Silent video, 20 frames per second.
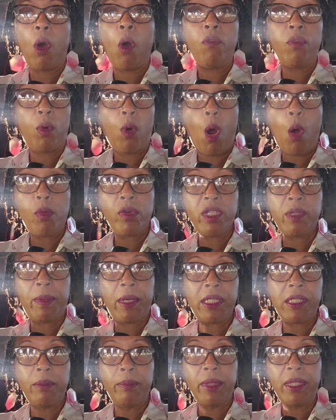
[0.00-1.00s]
overall
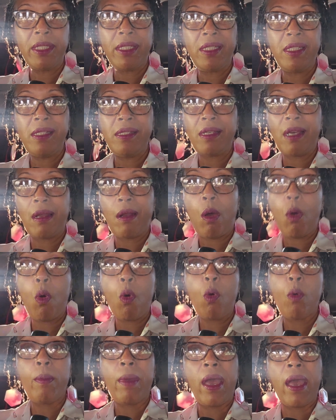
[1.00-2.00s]
responsibilities at
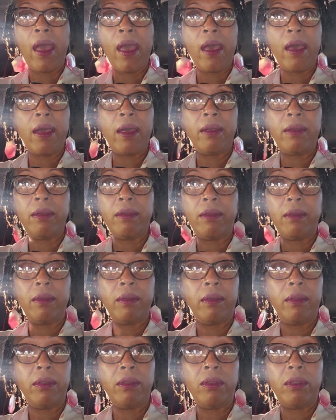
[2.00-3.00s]
home, and
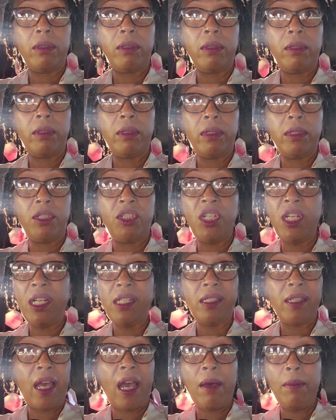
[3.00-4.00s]
she
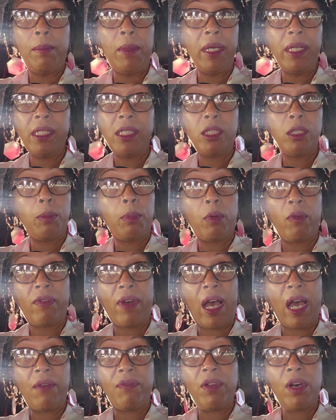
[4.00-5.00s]
doesn't have money to
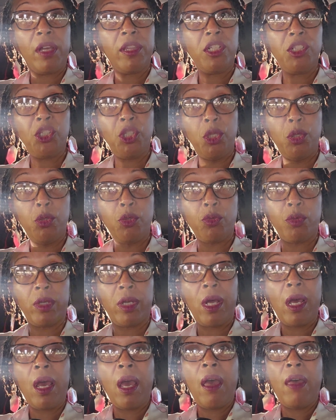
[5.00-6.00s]
provide for other
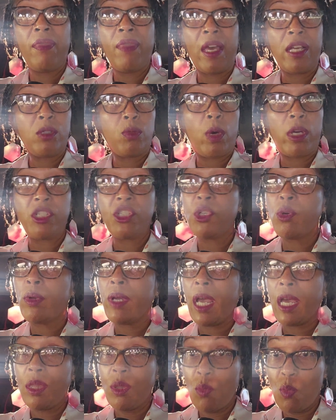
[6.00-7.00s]
children. That's why she
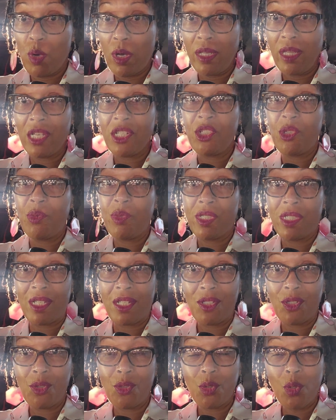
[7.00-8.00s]
only had the one that she was
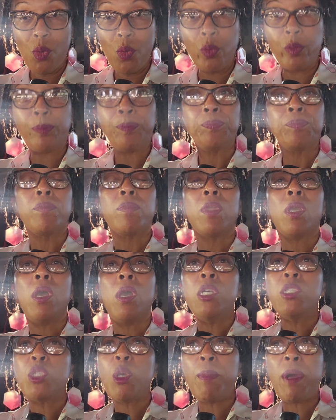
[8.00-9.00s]
sending to school.
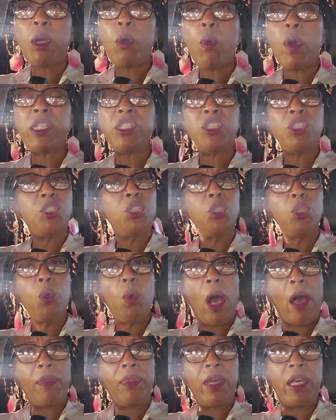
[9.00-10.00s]
So my question to
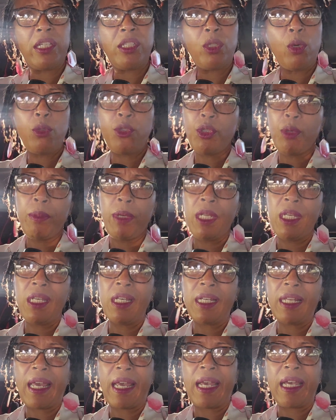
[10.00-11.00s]
you out there in social
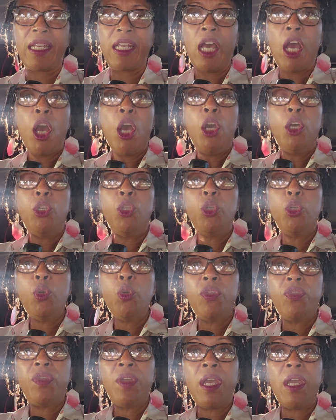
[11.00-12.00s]
media land, do
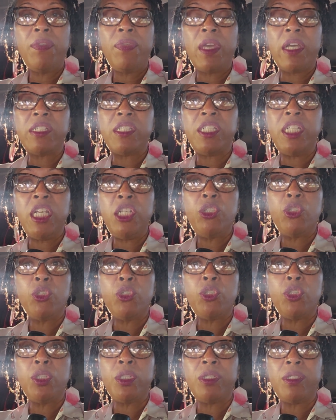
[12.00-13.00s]
you think that
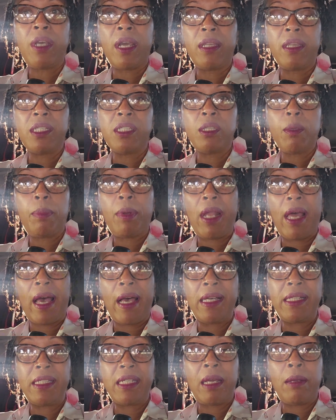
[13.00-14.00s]
teachers should take the
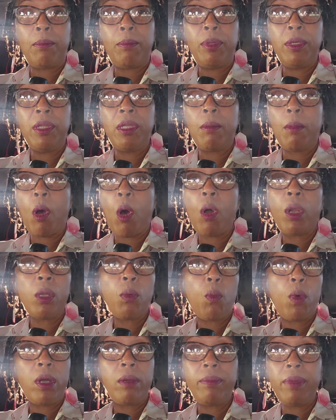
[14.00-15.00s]
supplies and put them all
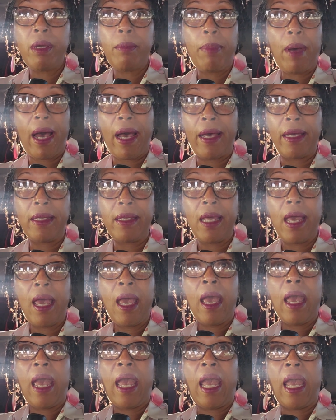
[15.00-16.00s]
in one big pot
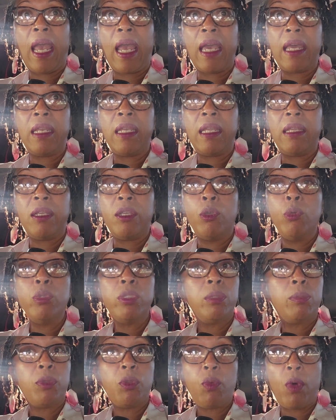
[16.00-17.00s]
and
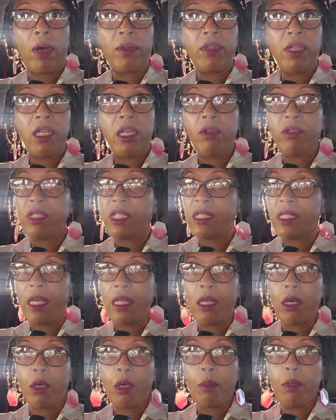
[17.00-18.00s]
use them throughout the year to
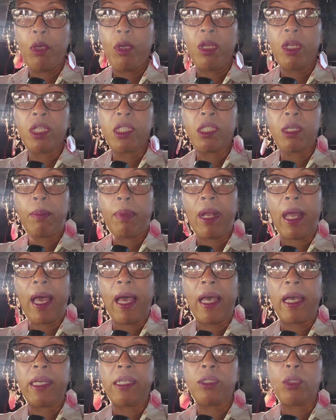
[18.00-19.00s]
say their community
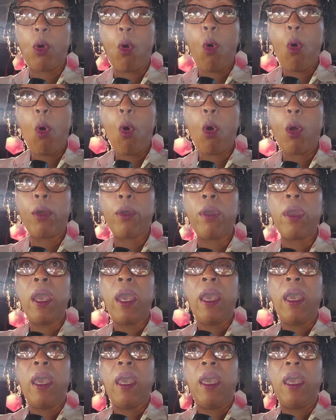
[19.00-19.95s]
supplies? Or